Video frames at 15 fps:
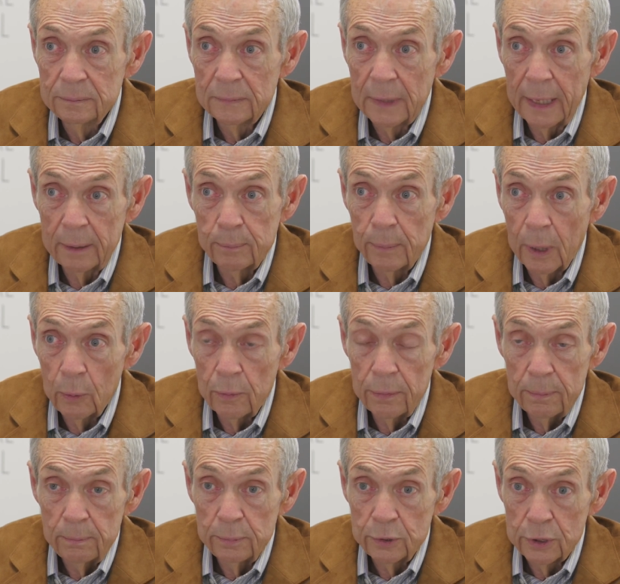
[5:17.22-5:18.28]
had both
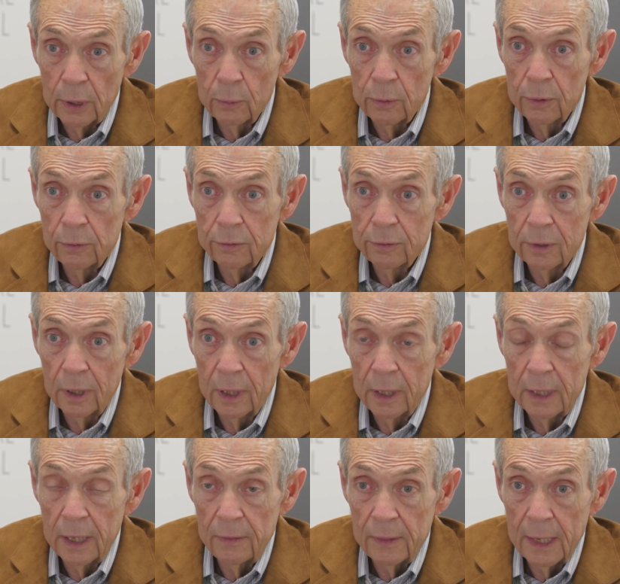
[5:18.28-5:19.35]
shoulders
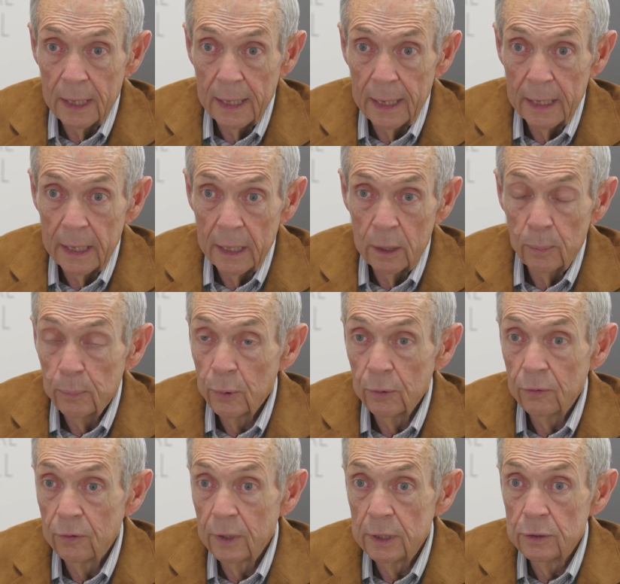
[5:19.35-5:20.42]
done, and then I had a
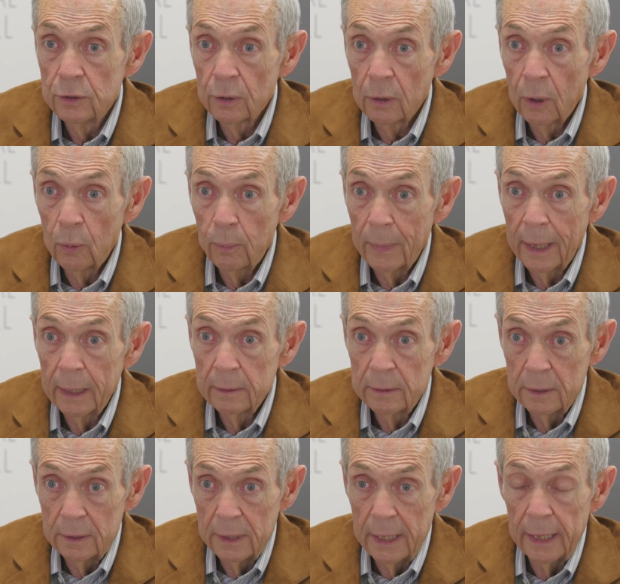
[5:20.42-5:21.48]
procedure on my
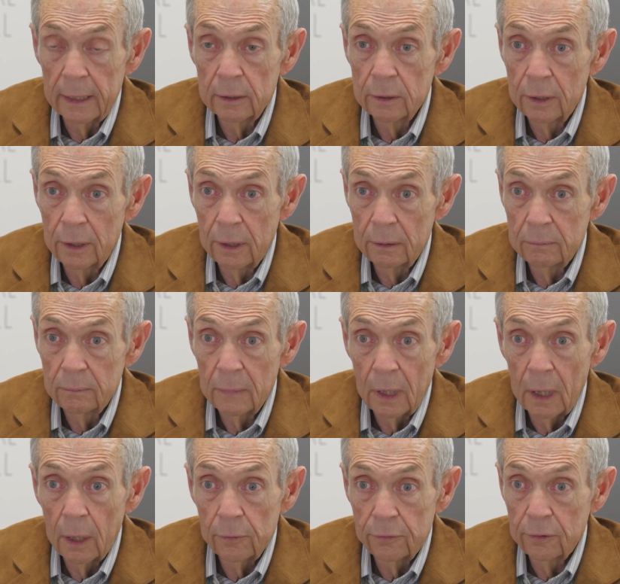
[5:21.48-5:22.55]
neck done
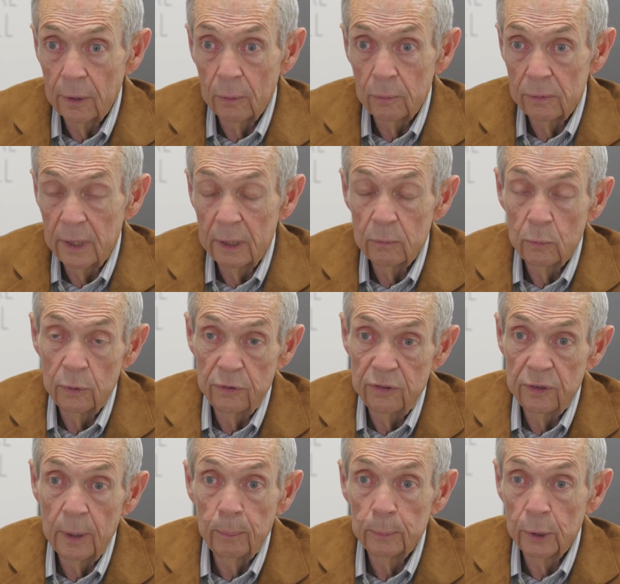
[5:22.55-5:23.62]
also that was
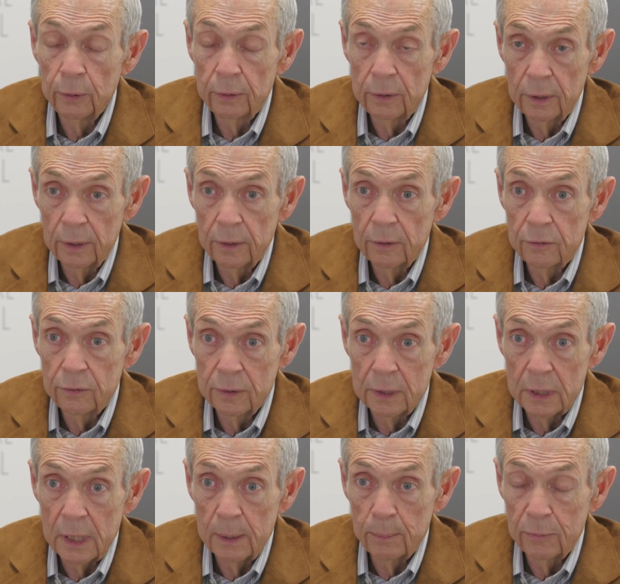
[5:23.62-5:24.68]
similar to the
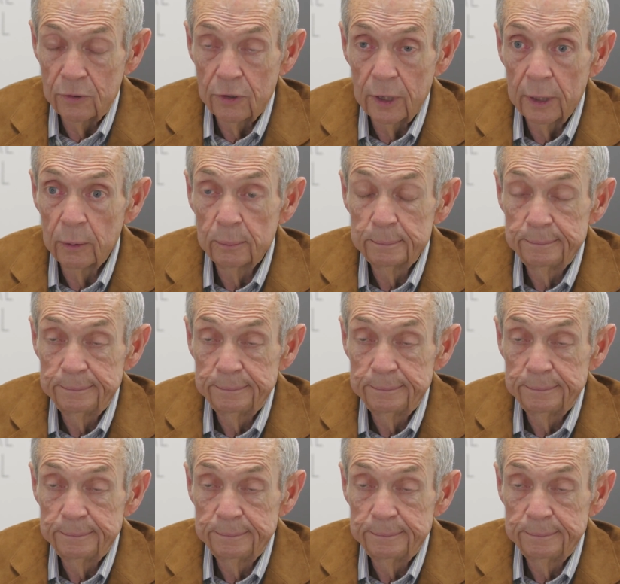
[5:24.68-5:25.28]
stem cell.